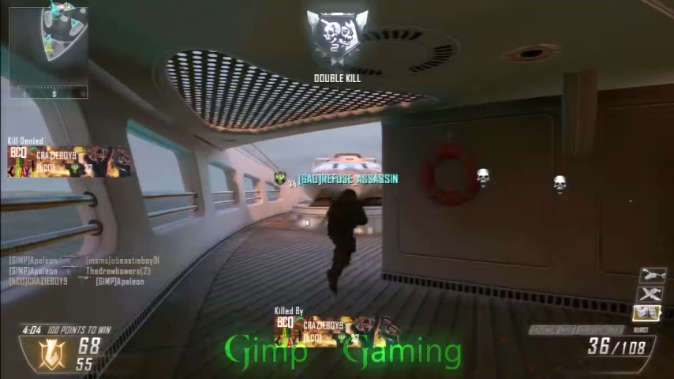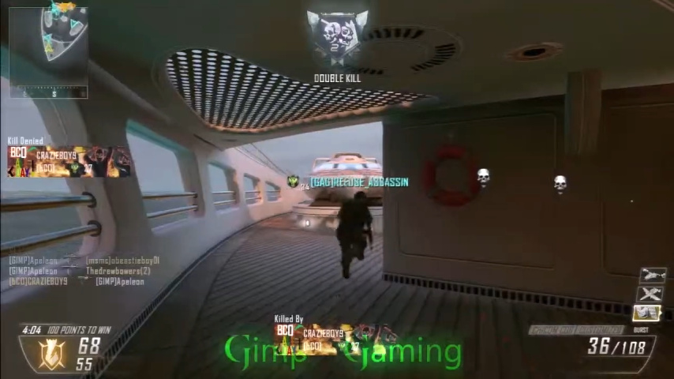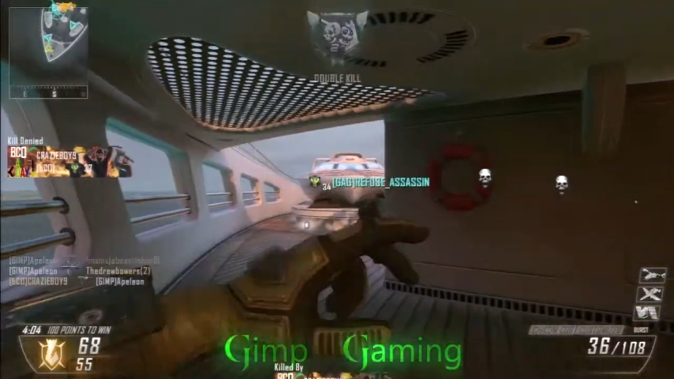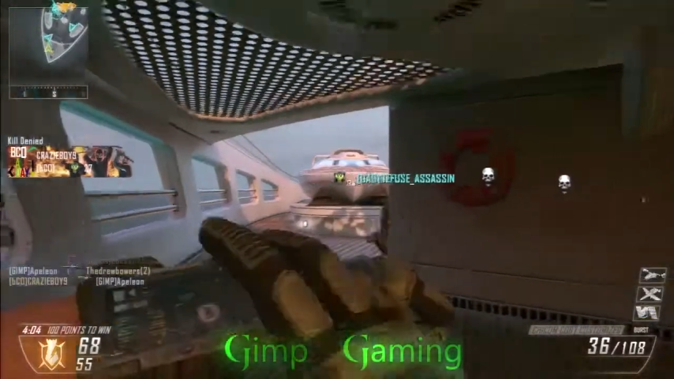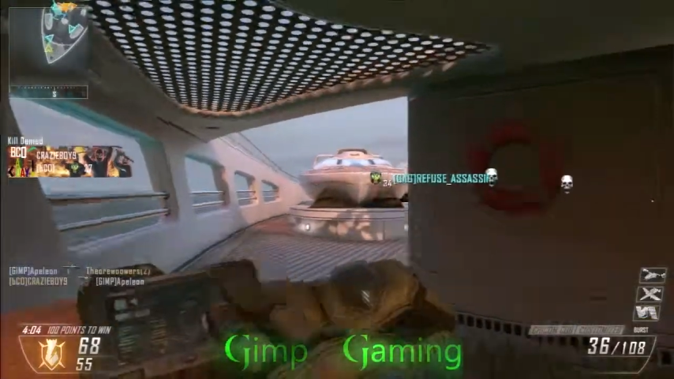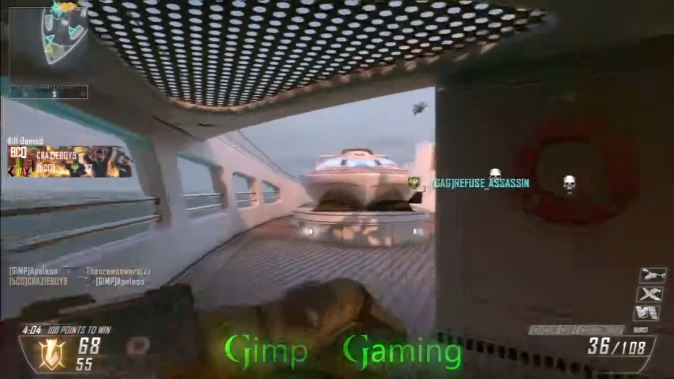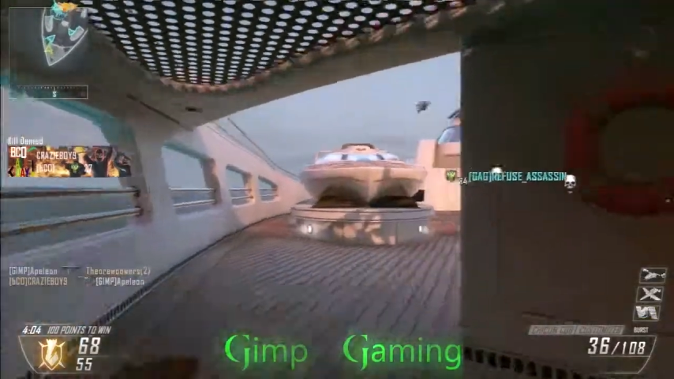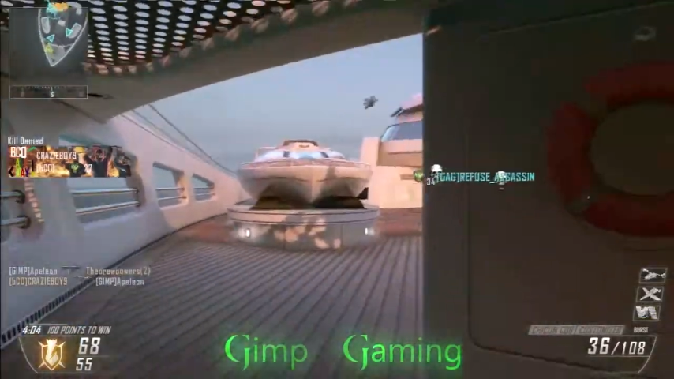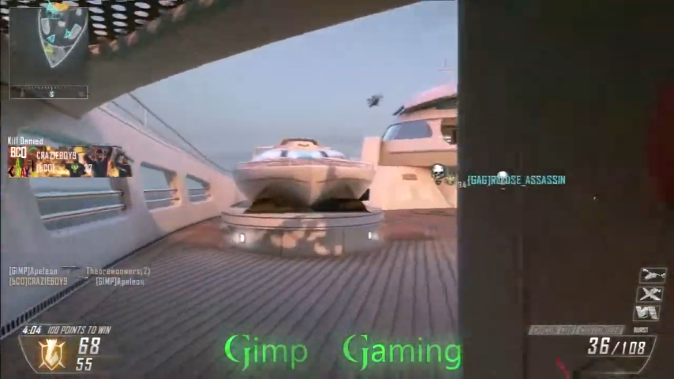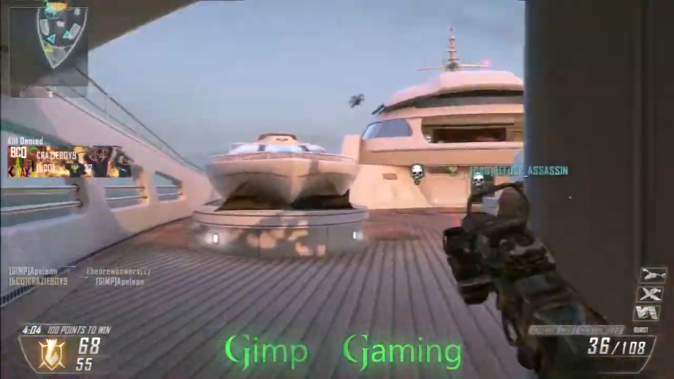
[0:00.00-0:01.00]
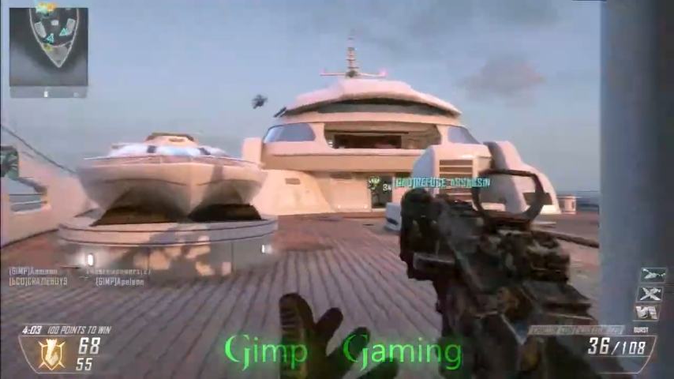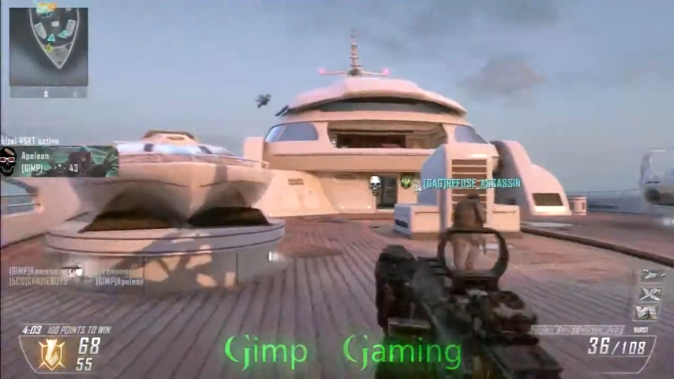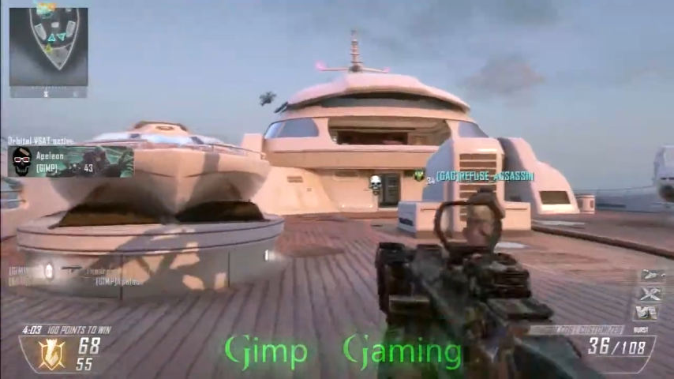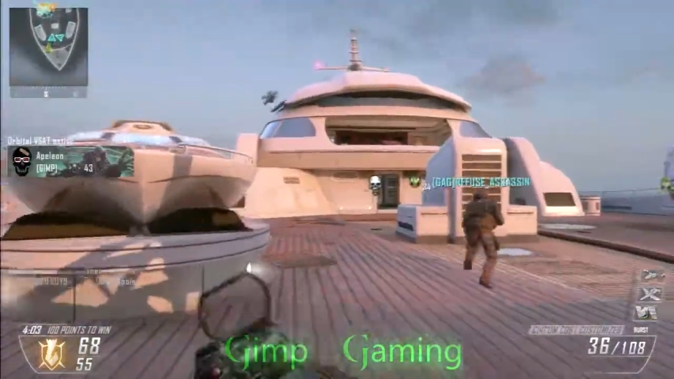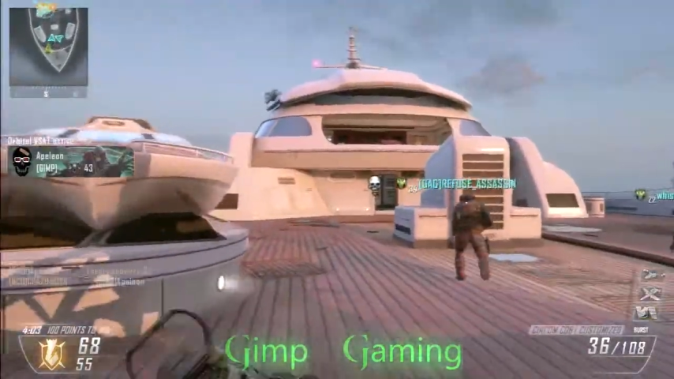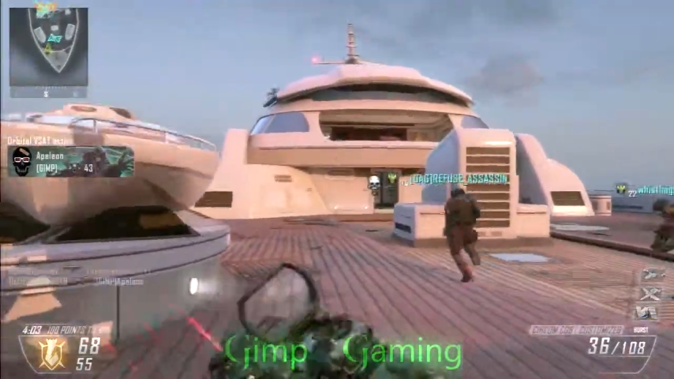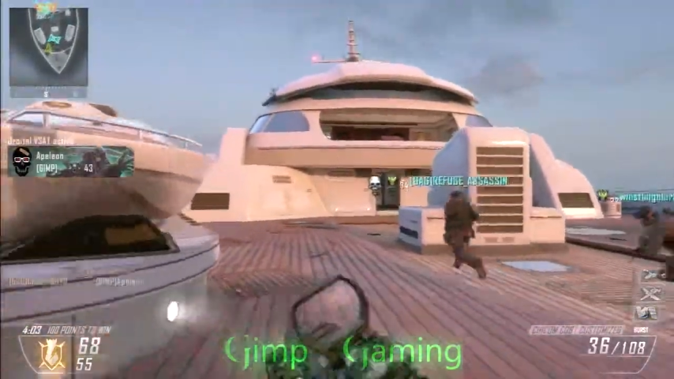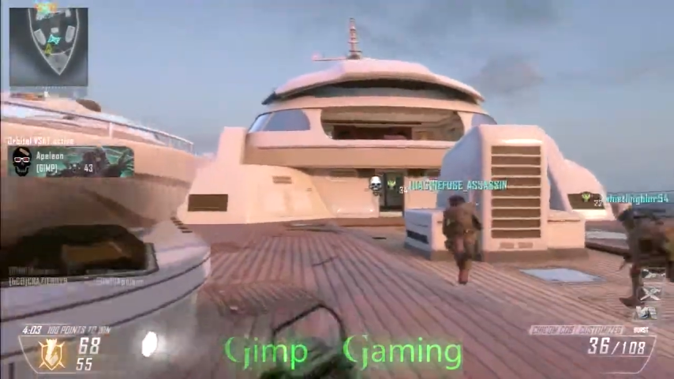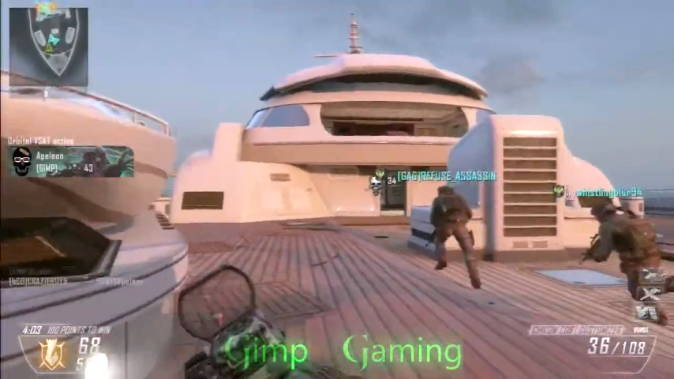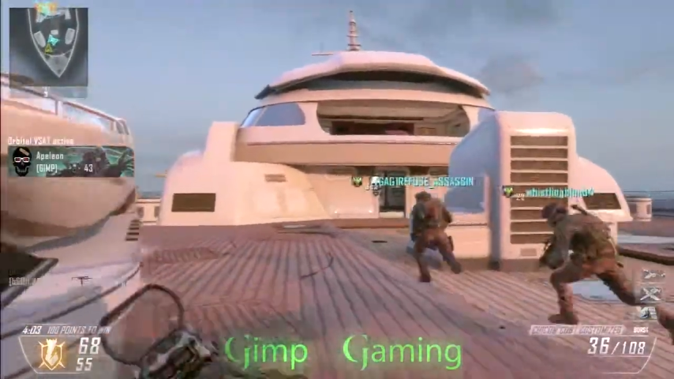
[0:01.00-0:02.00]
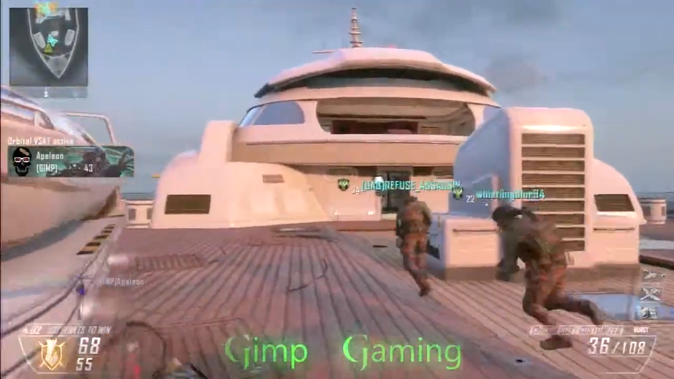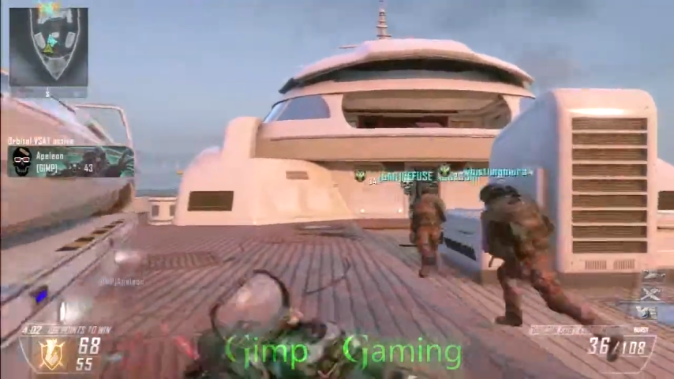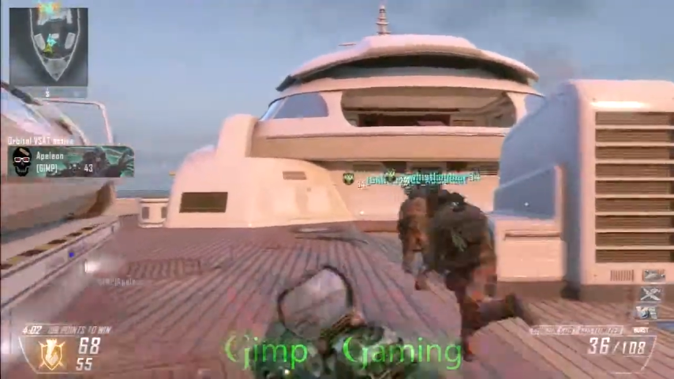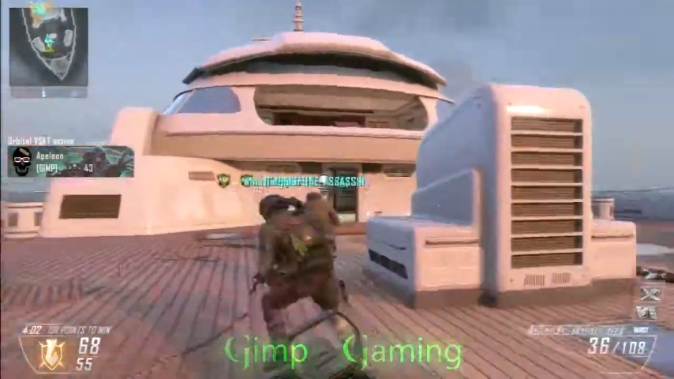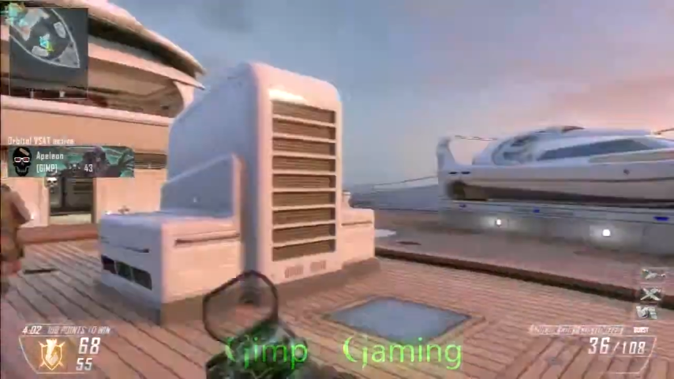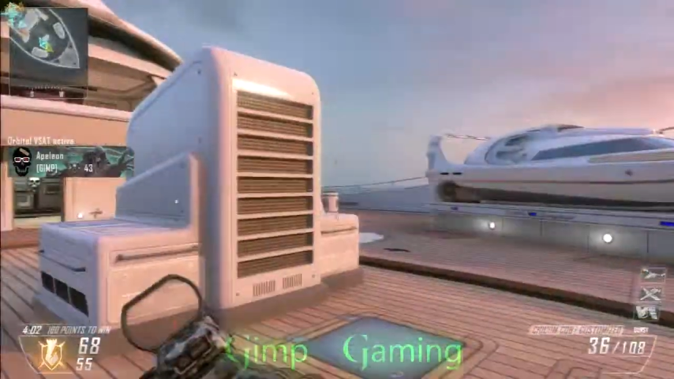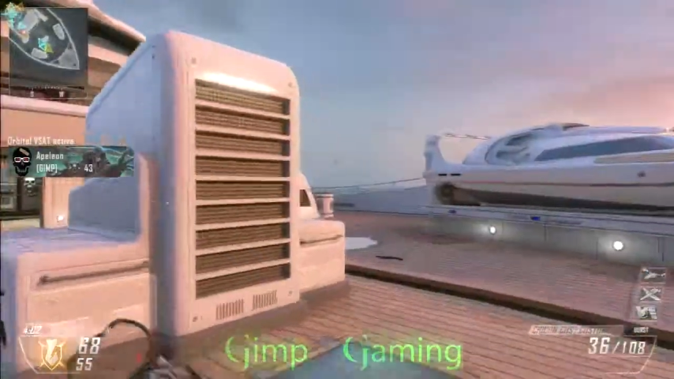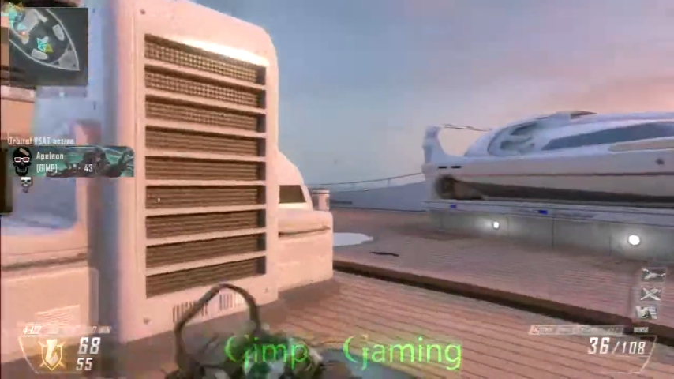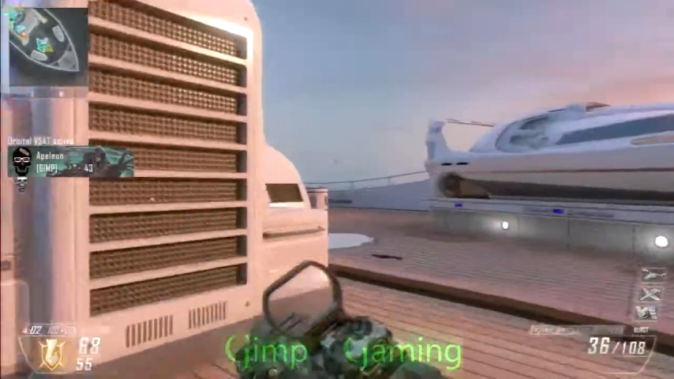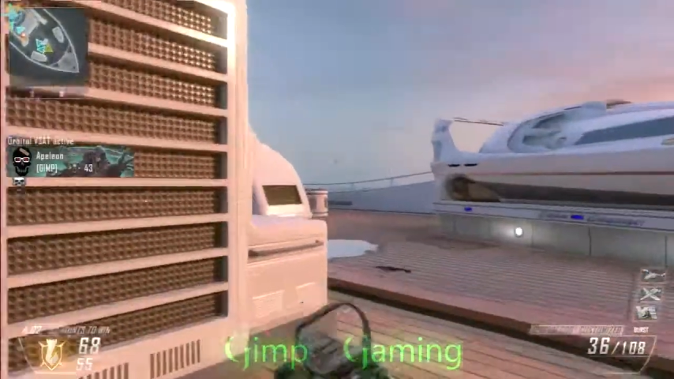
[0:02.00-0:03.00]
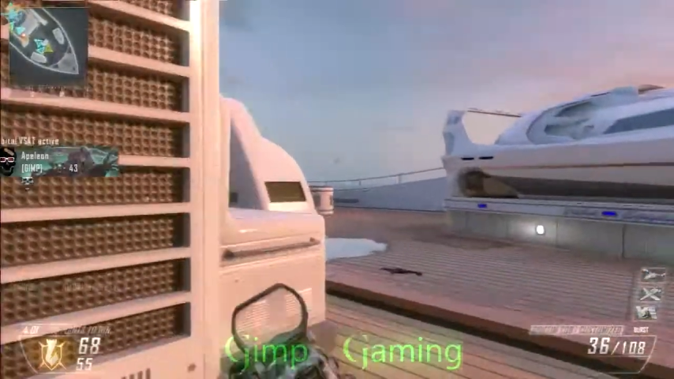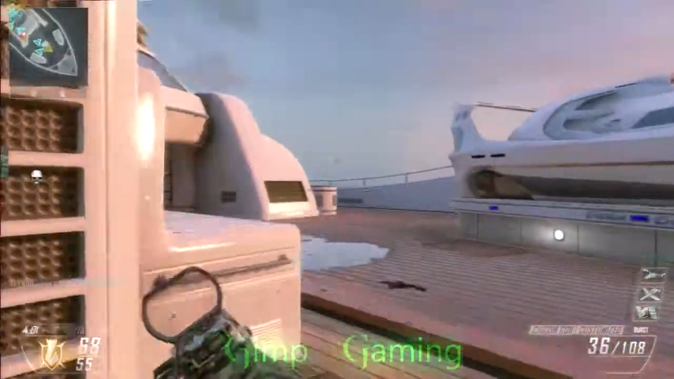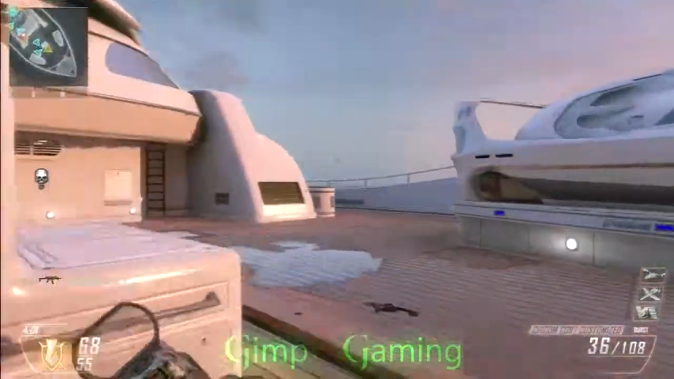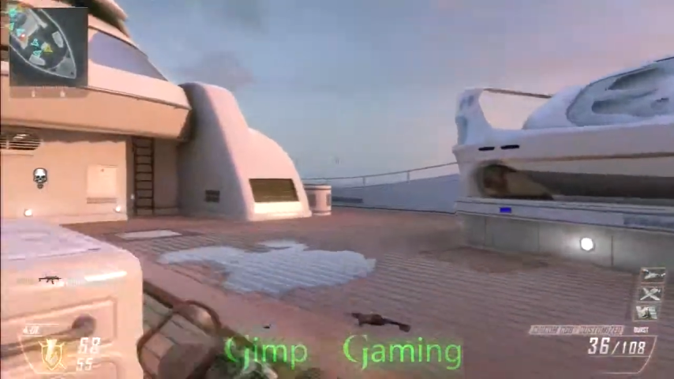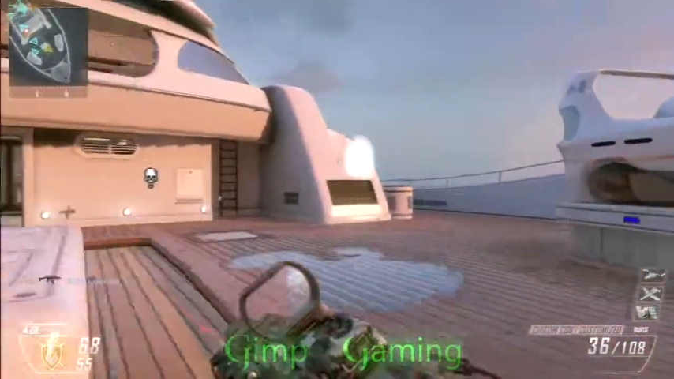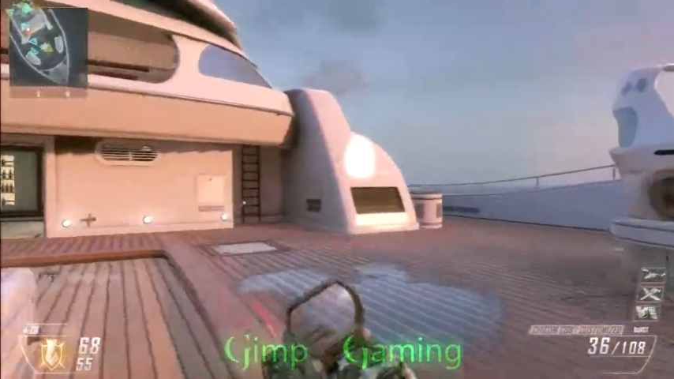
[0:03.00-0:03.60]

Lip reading: (no speaker visible)